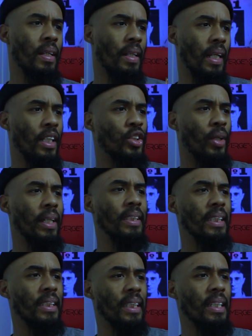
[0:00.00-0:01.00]
Like the
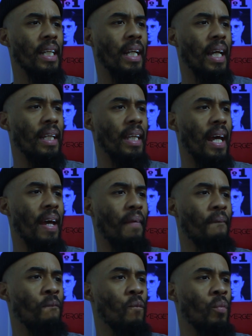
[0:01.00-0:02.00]
transition, I like
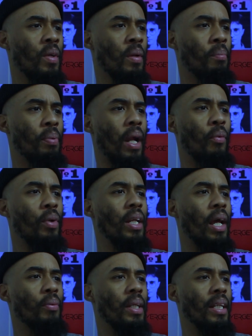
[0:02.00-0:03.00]
that. But I really
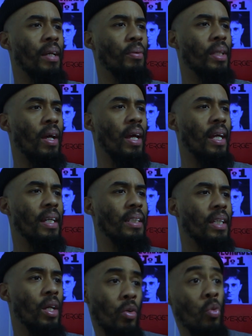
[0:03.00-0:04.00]
like what they did with the
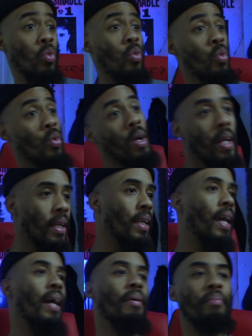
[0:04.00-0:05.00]
hands.
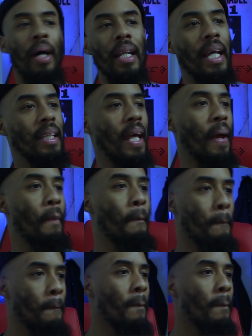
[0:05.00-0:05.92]
Yeah, I like that.